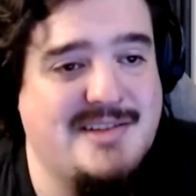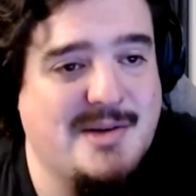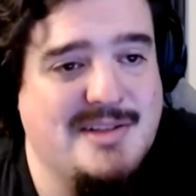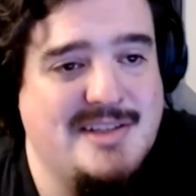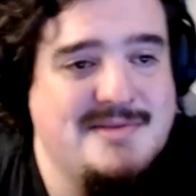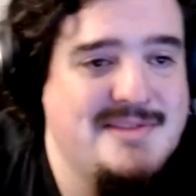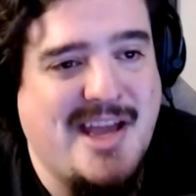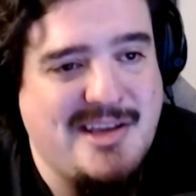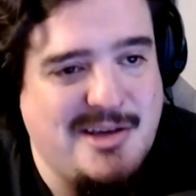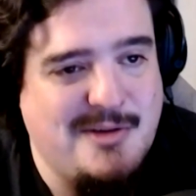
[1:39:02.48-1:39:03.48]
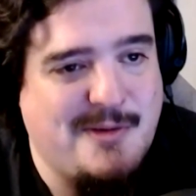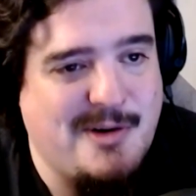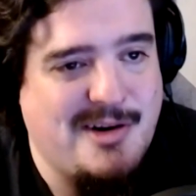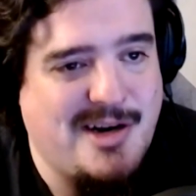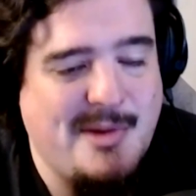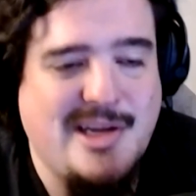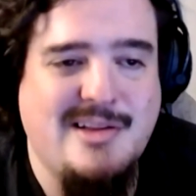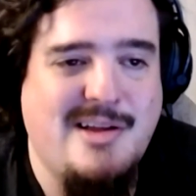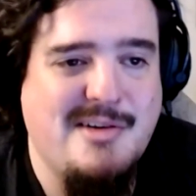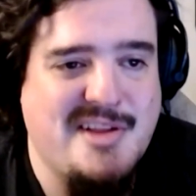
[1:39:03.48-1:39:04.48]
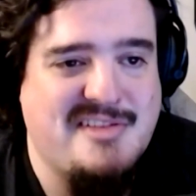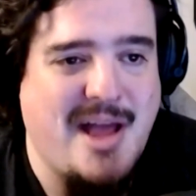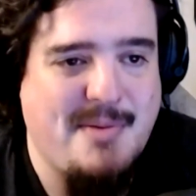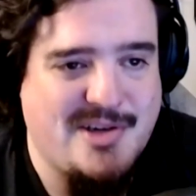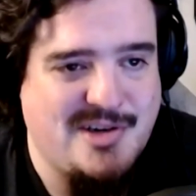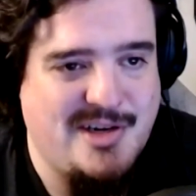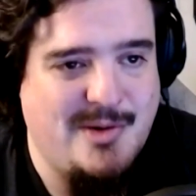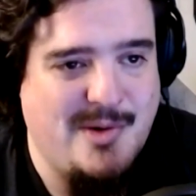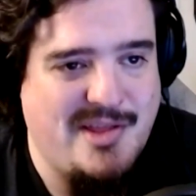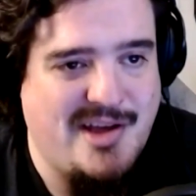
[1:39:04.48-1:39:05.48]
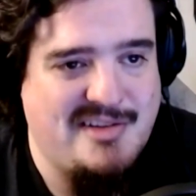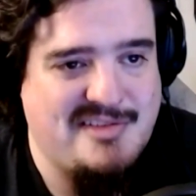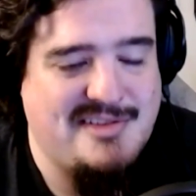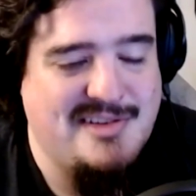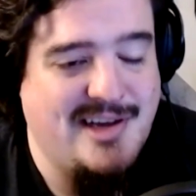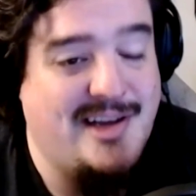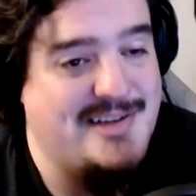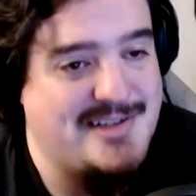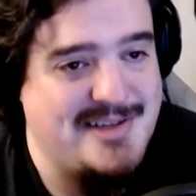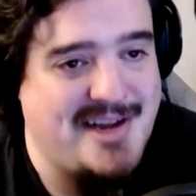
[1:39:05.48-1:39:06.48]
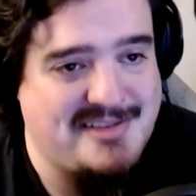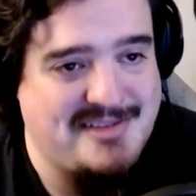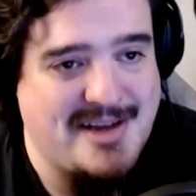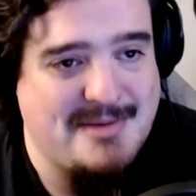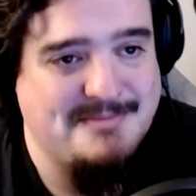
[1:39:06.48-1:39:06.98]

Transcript: totally. Thank you for coming along this epic journey with us, and until next time,